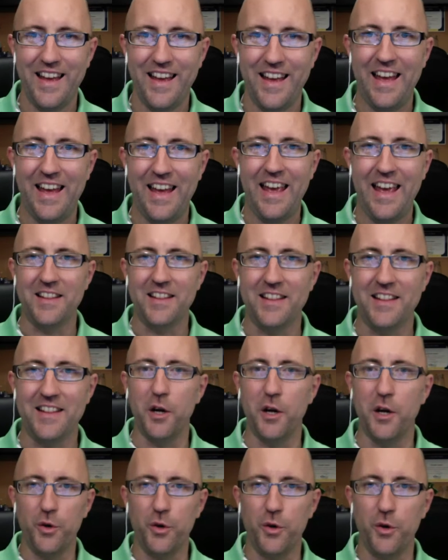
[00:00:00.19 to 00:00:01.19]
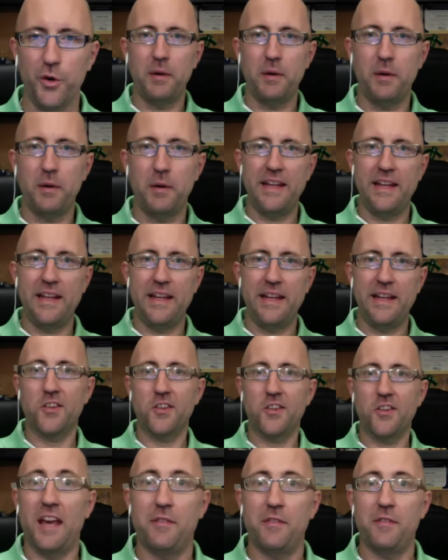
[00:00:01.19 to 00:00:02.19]
Hello, everybody. It's
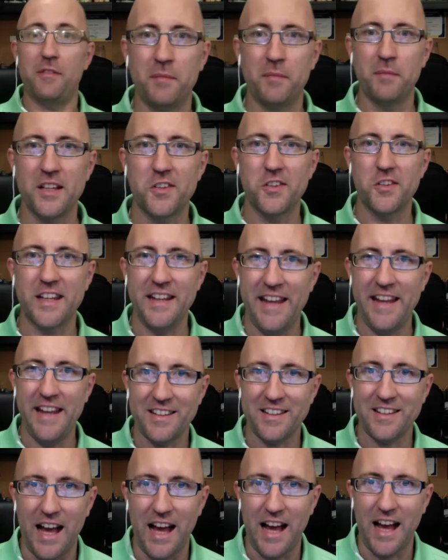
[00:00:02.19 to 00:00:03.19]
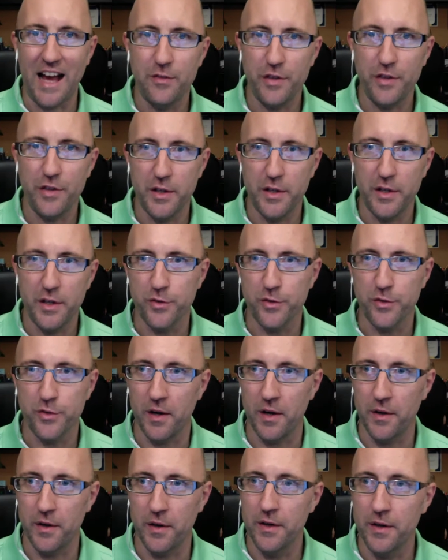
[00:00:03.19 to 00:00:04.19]
Kevin and Melissa Knecht live here from
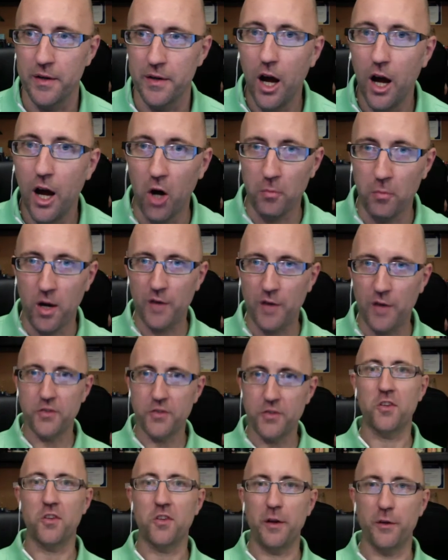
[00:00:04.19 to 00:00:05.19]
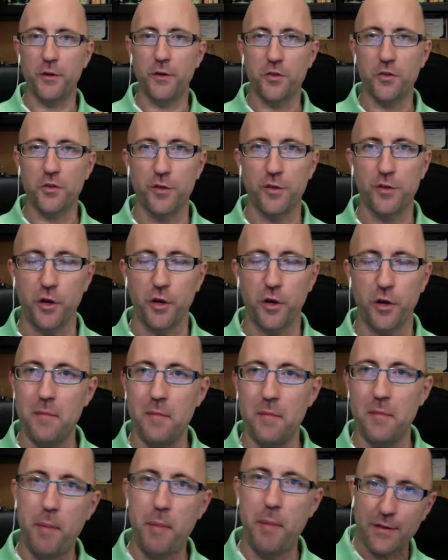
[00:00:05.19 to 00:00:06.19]
our home office in Sarasota, Florida,
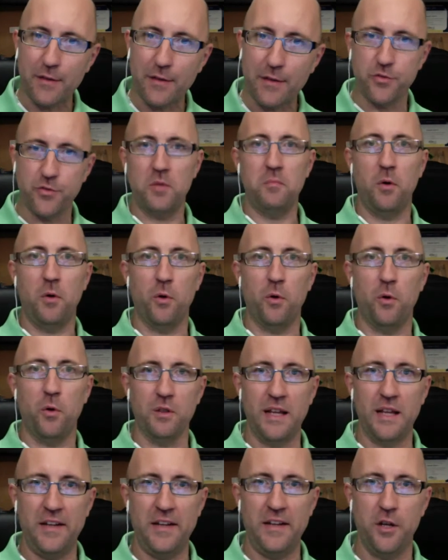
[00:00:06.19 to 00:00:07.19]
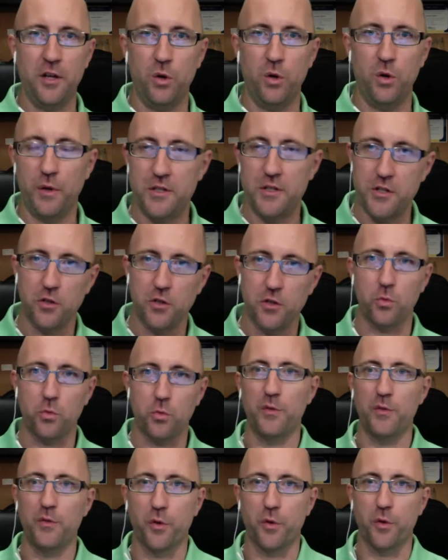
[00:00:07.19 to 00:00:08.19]
back from Orlando, where we just were
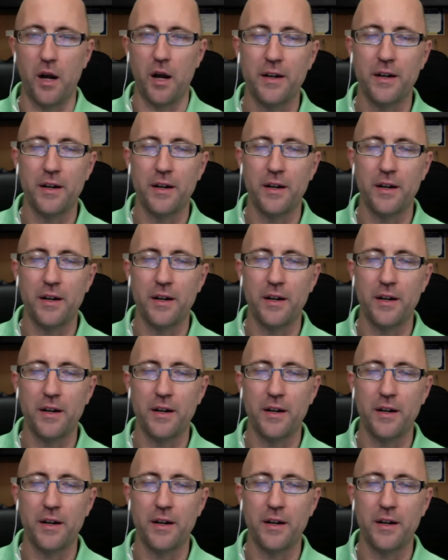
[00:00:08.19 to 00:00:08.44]
for our